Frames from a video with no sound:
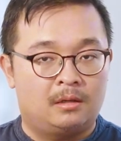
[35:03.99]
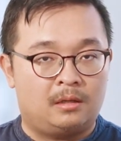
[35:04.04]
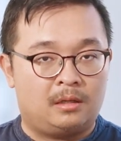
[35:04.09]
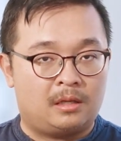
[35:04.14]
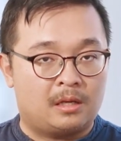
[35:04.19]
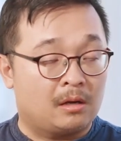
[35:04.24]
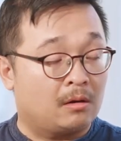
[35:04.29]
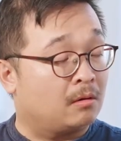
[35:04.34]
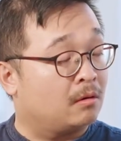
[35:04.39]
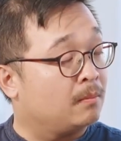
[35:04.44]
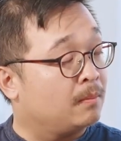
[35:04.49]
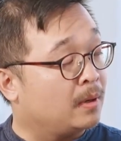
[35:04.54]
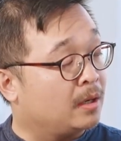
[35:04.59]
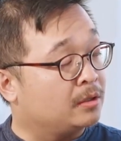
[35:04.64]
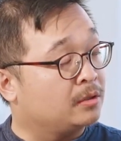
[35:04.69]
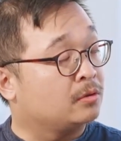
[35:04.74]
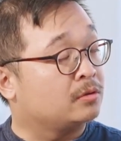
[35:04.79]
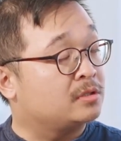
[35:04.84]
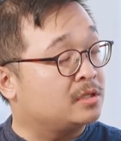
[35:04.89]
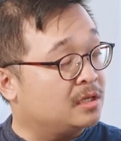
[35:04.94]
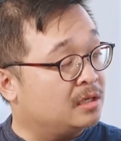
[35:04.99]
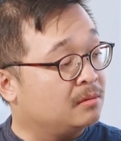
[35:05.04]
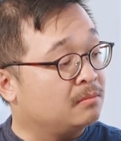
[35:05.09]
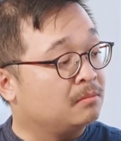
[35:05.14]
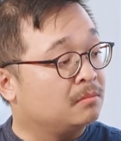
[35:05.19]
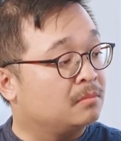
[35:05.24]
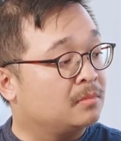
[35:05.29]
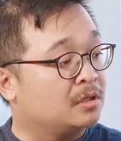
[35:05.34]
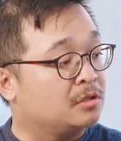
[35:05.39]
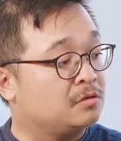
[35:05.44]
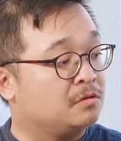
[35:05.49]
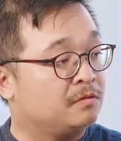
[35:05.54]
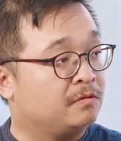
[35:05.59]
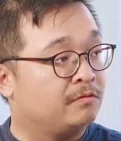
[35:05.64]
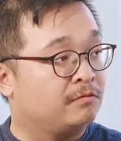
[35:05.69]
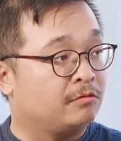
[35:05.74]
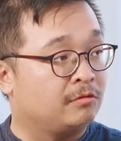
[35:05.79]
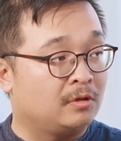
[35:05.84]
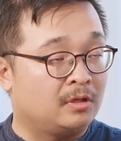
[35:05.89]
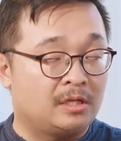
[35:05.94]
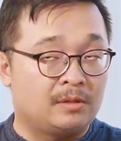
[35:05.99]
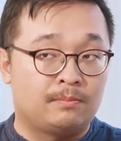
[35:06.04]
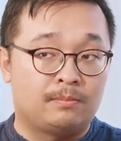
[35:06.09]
care about your team, that you've really